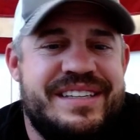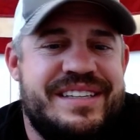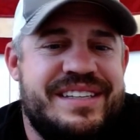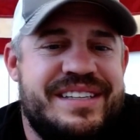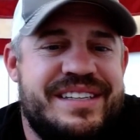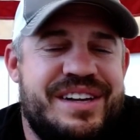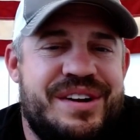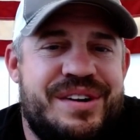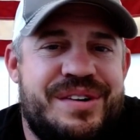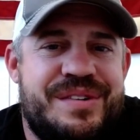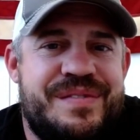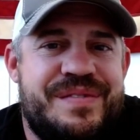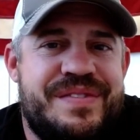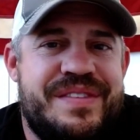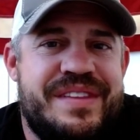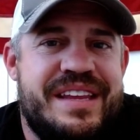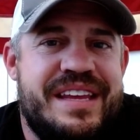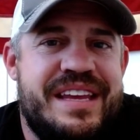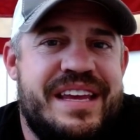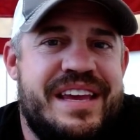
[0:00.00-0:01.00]

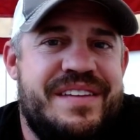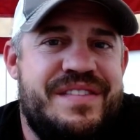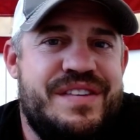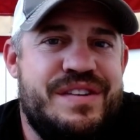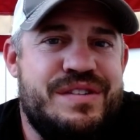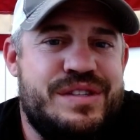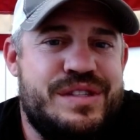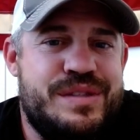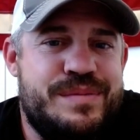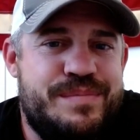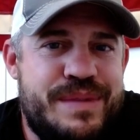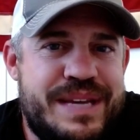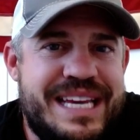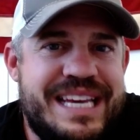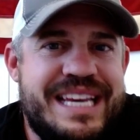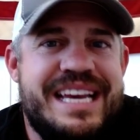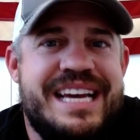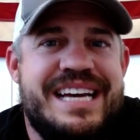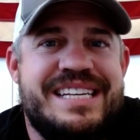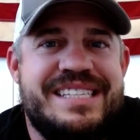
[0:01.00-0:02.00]
If you
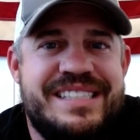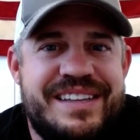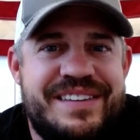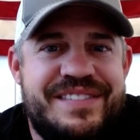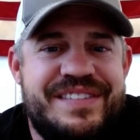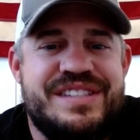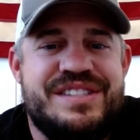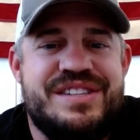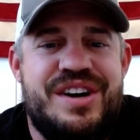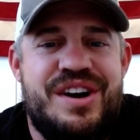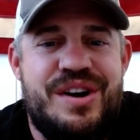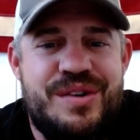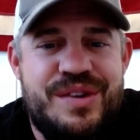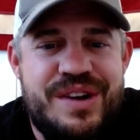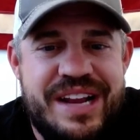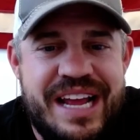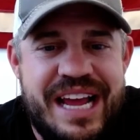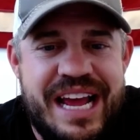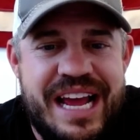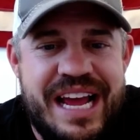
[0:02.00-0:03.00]
speak as if it's
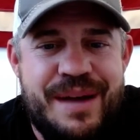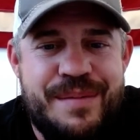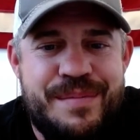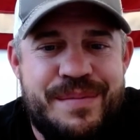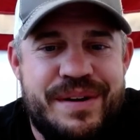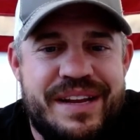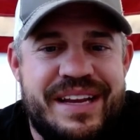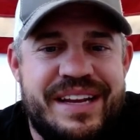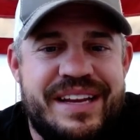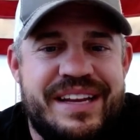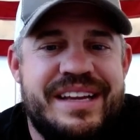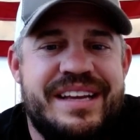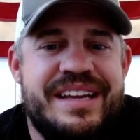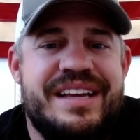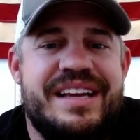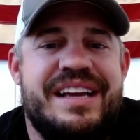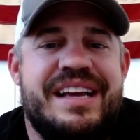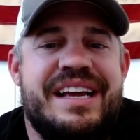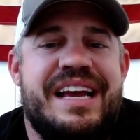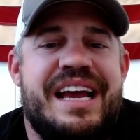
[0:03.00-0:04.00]
already happening,
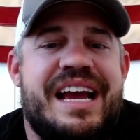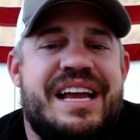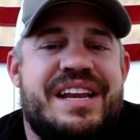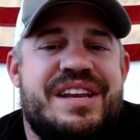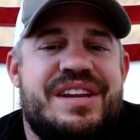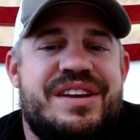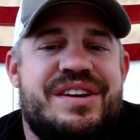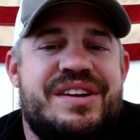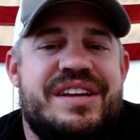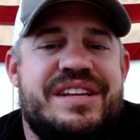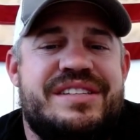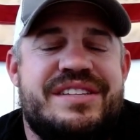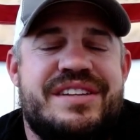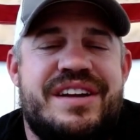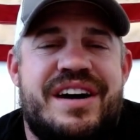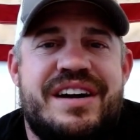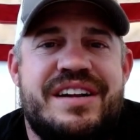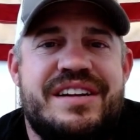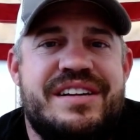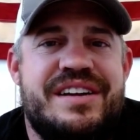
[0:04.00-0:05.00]
and it's
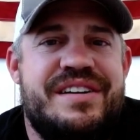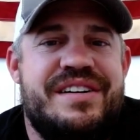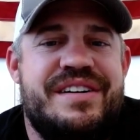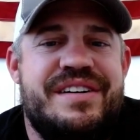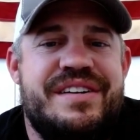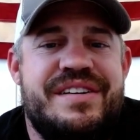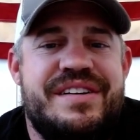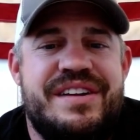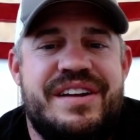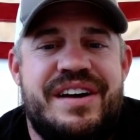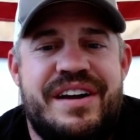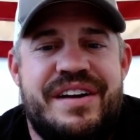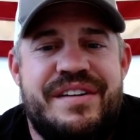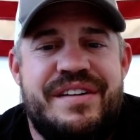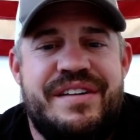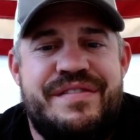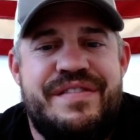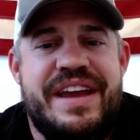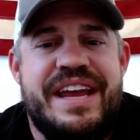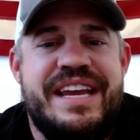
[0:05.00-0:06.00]
not a
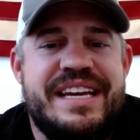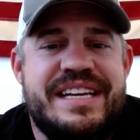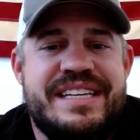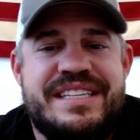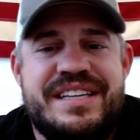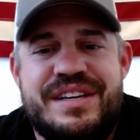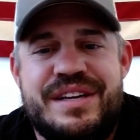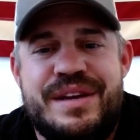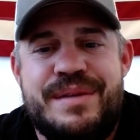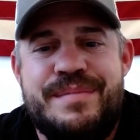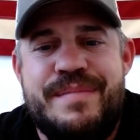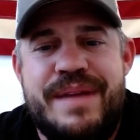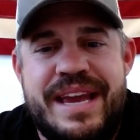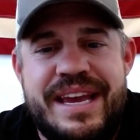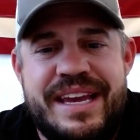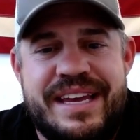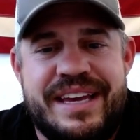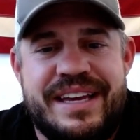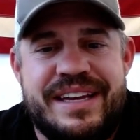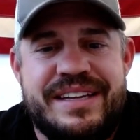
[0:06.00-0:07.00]
fake it till you
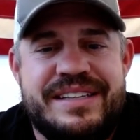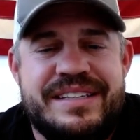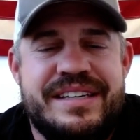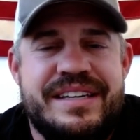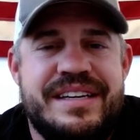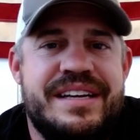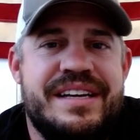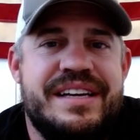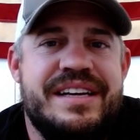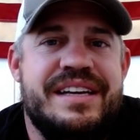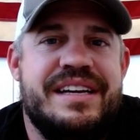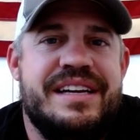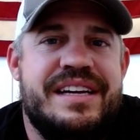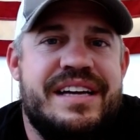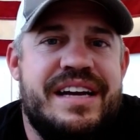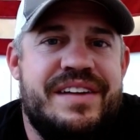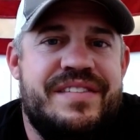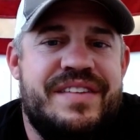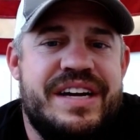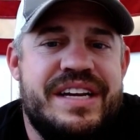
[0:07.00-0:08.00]
make it
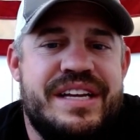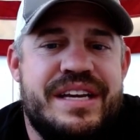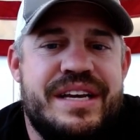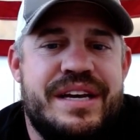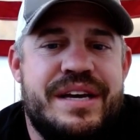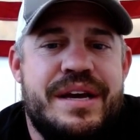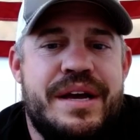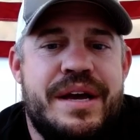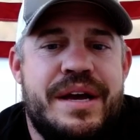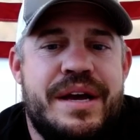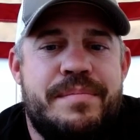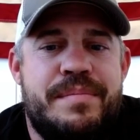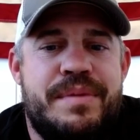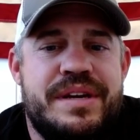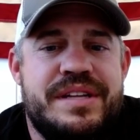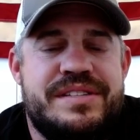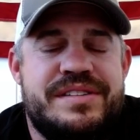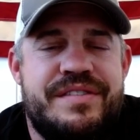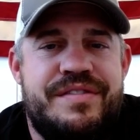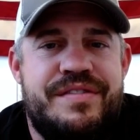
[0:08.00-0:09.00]
kind of idea, but
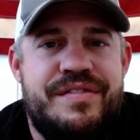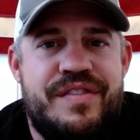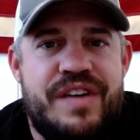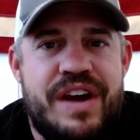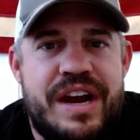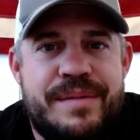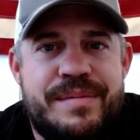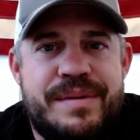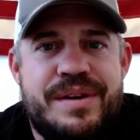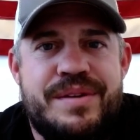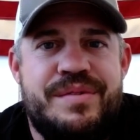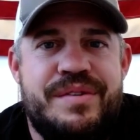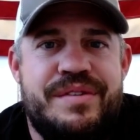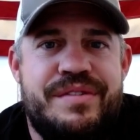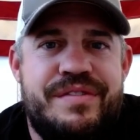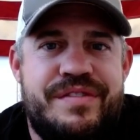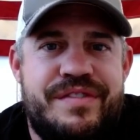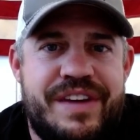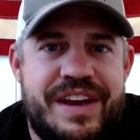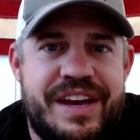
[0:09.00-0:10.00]
it's a frame it with
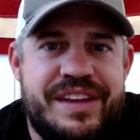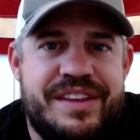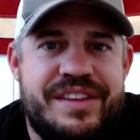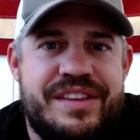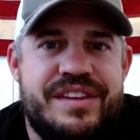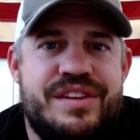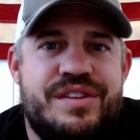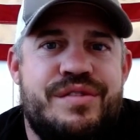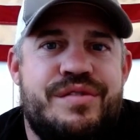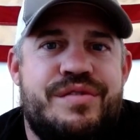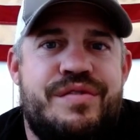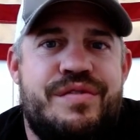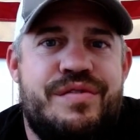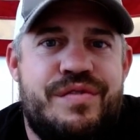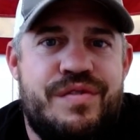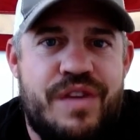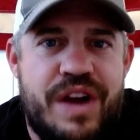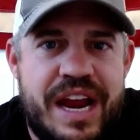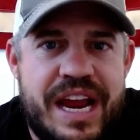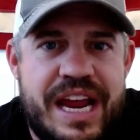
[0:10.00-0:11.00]
faith. You
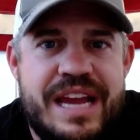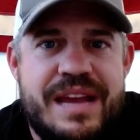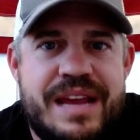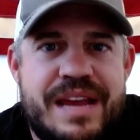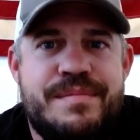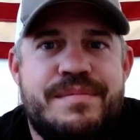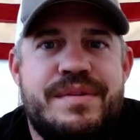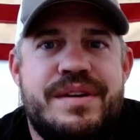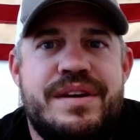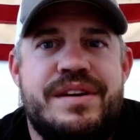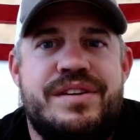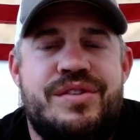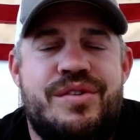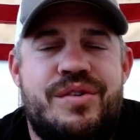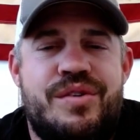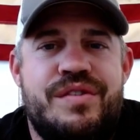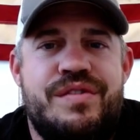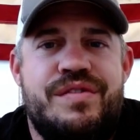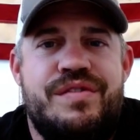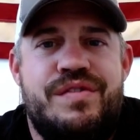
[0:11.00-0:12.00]
frame
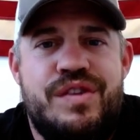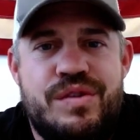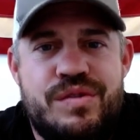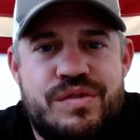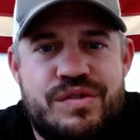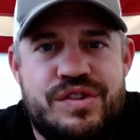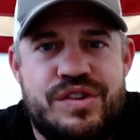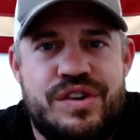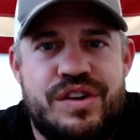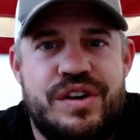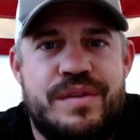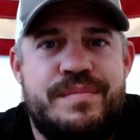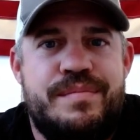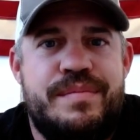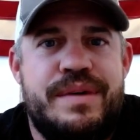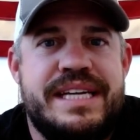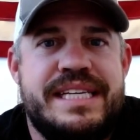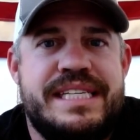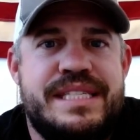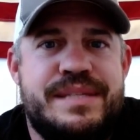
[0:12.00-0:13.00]
your future
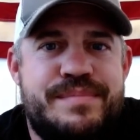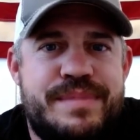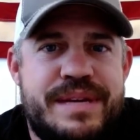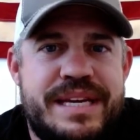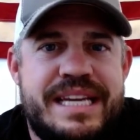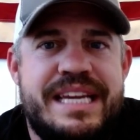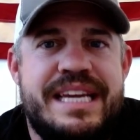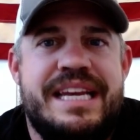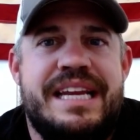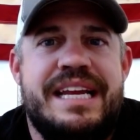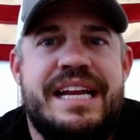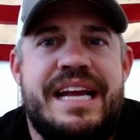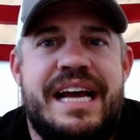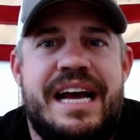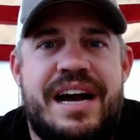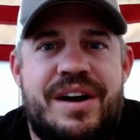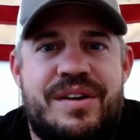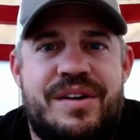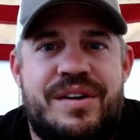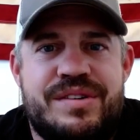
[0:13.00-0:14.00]
by speaking it
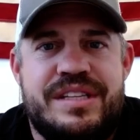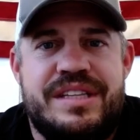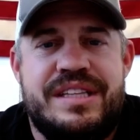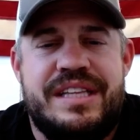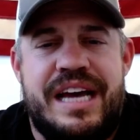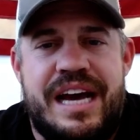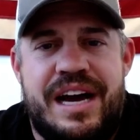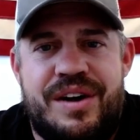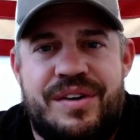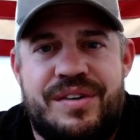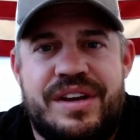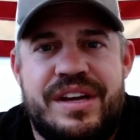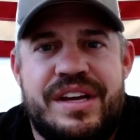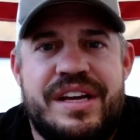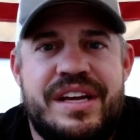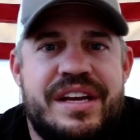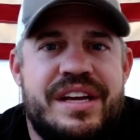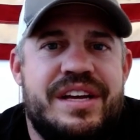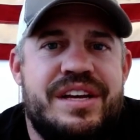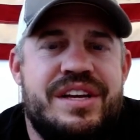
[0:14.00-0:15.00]
out loud.
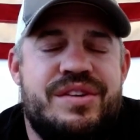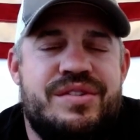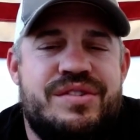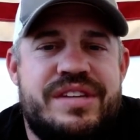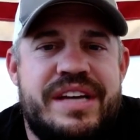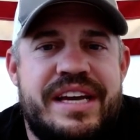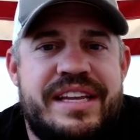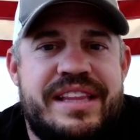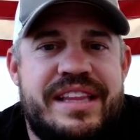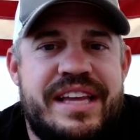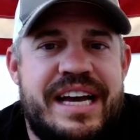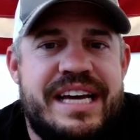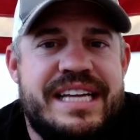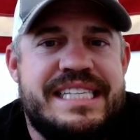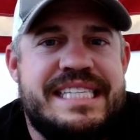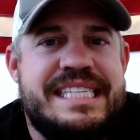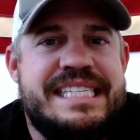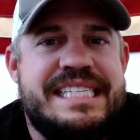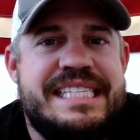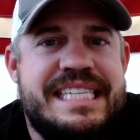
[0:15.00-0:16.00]
You take that
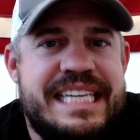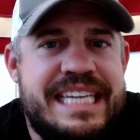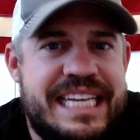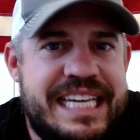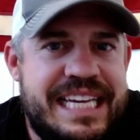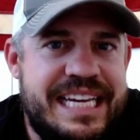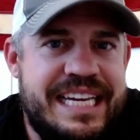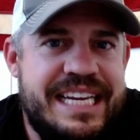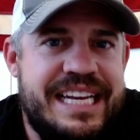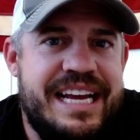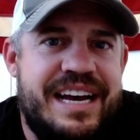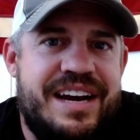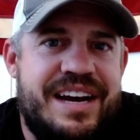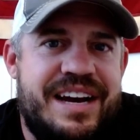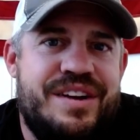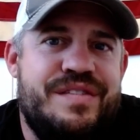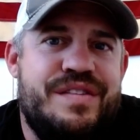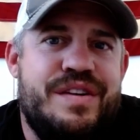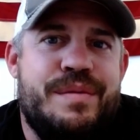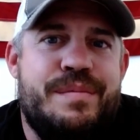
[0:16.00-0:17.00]
seed
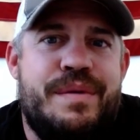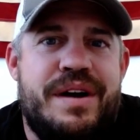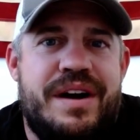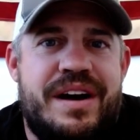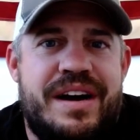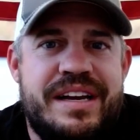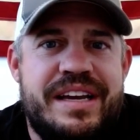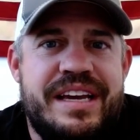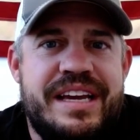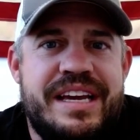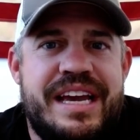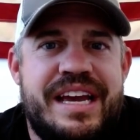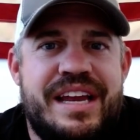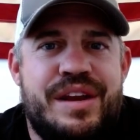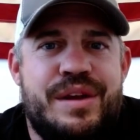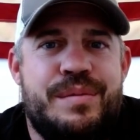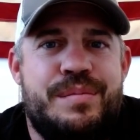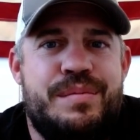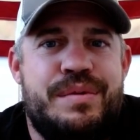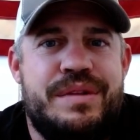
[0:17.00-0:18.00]
out of your pocket and
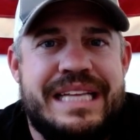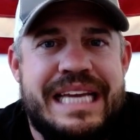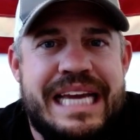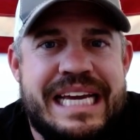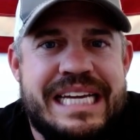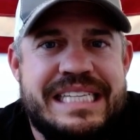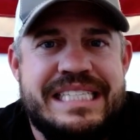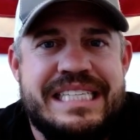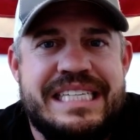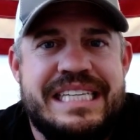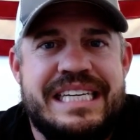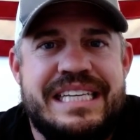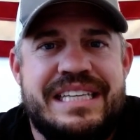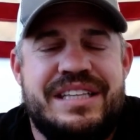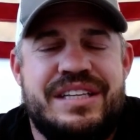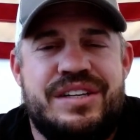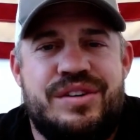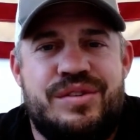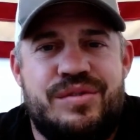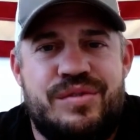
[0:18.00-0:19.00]
you plant it in
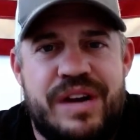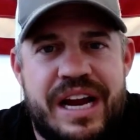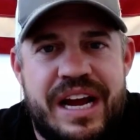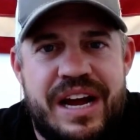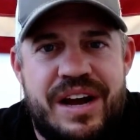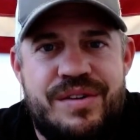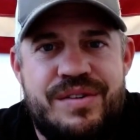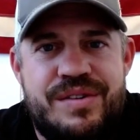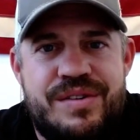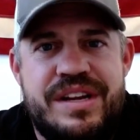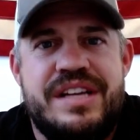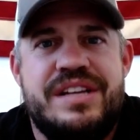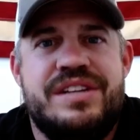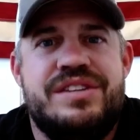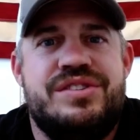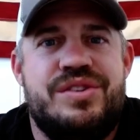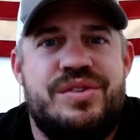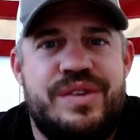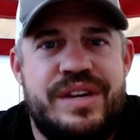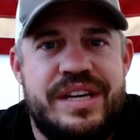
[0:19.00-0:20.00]
the ground
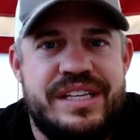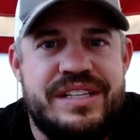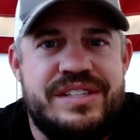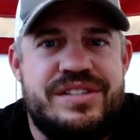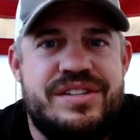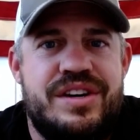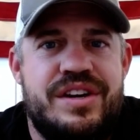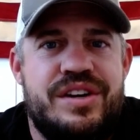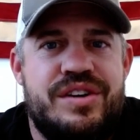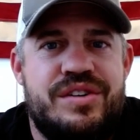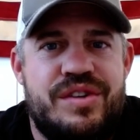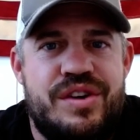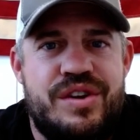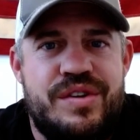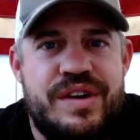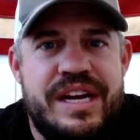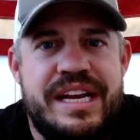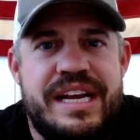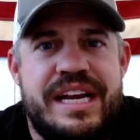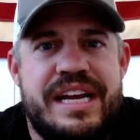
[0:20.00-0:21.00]
so it can start
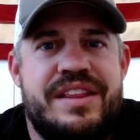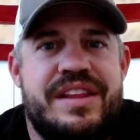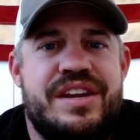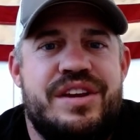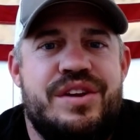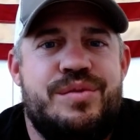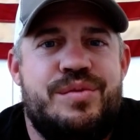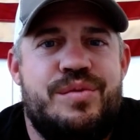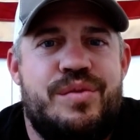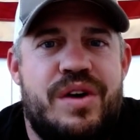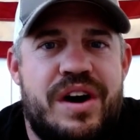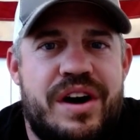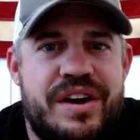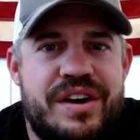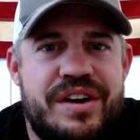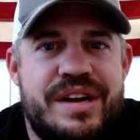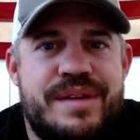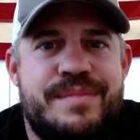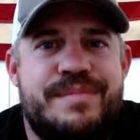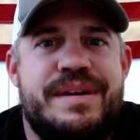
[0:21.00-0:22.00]
growing, and then you
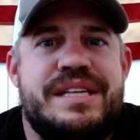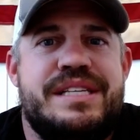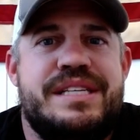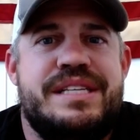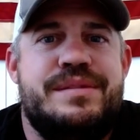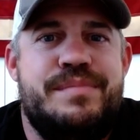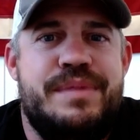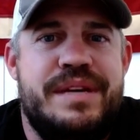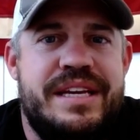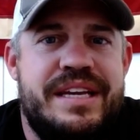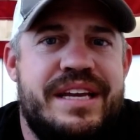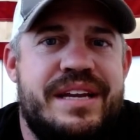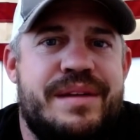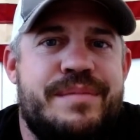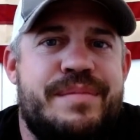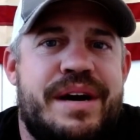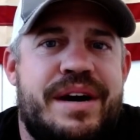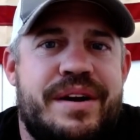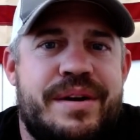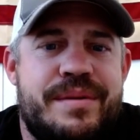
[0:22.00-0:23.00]
water it by speaking
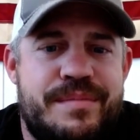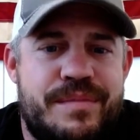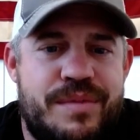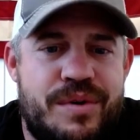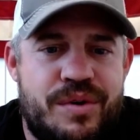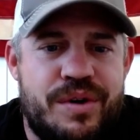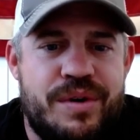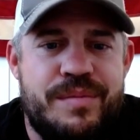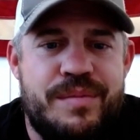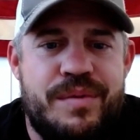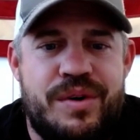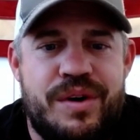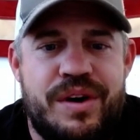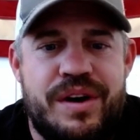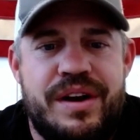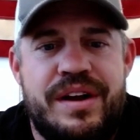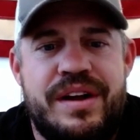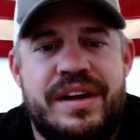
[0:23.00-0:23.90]
about it more and more.